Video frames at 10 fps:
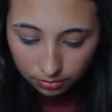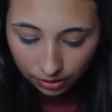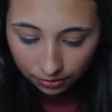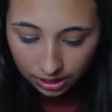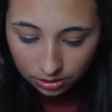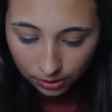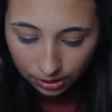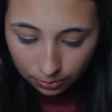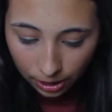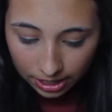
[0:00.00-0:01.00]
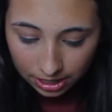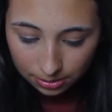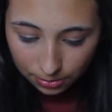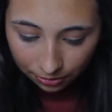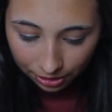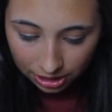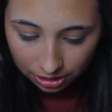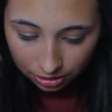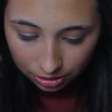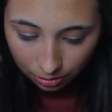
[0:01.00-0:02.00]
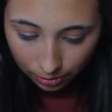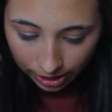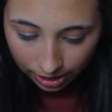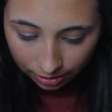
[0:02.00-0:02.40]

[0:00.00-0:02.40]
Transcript: My face, wait, why does my face look so white?